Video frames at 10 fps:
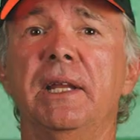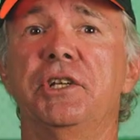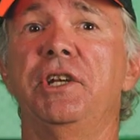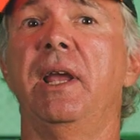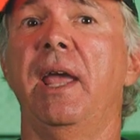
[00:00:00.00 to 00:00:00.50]
to
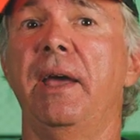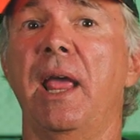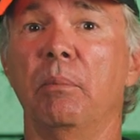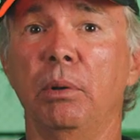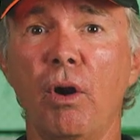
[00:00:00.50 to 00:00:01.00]
check out
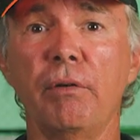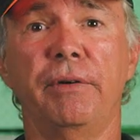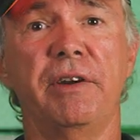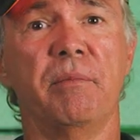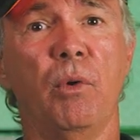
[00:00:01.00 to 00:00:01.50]
our blog
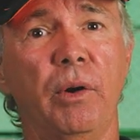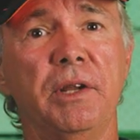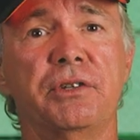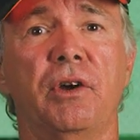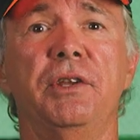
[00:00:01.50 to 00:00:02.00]
for even more
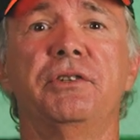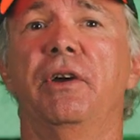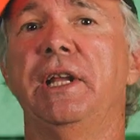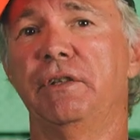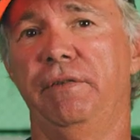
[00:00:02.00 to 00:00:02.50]
insights
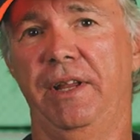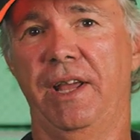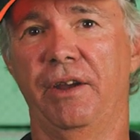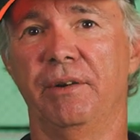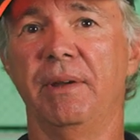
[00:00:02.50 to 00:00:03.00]
on each
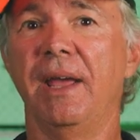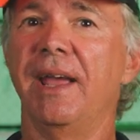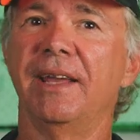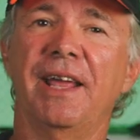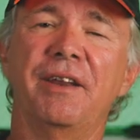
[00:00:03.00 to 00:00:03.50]
video.
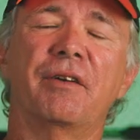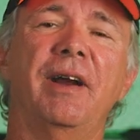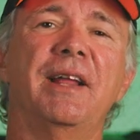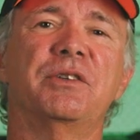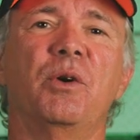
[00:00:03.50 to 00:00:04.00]
Get in the
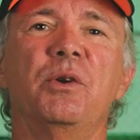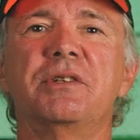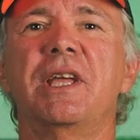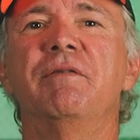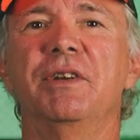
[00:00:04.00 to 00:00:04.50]
great outdoors,
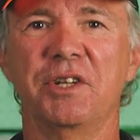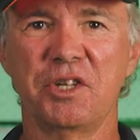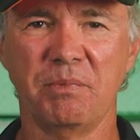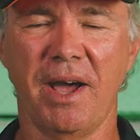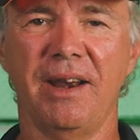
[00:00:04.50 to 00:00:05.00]
keep fishing
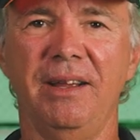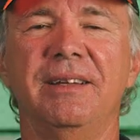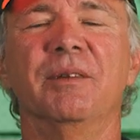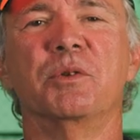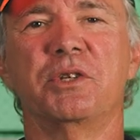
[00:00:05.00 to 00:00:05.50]
smarter,
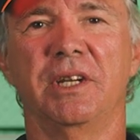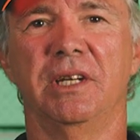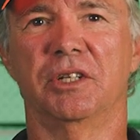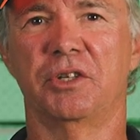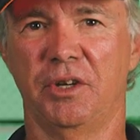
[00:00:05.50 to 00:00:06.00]
and we'll see you
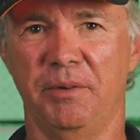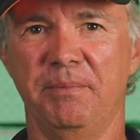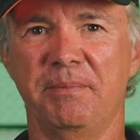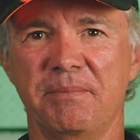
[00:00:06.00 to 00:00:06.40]
next time.